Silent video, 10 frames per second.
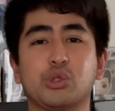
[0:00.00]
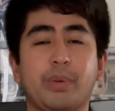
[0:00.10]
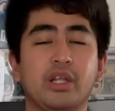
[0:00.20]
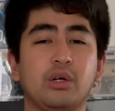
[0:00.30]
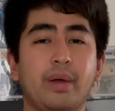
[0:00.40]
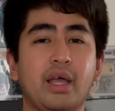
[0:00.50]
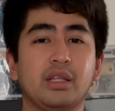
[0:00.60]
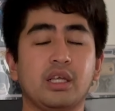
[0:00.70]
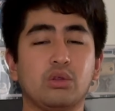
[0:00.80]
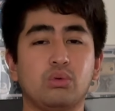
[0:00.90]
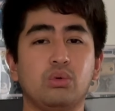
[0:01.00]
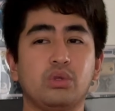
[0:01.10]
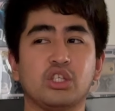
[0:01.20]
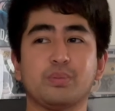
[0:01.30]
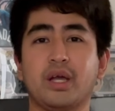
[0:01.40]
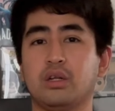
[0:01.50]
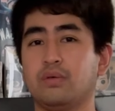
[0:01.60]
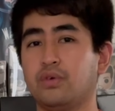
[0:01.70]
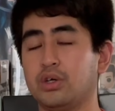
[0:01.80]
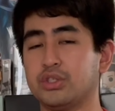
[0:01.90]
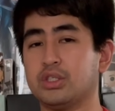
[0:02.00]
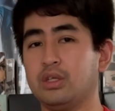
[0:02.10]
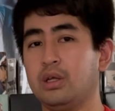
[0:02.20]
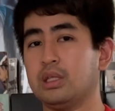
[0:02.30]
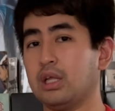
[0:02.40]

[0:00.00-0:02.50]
Spider-Man Into the Spider-Verse.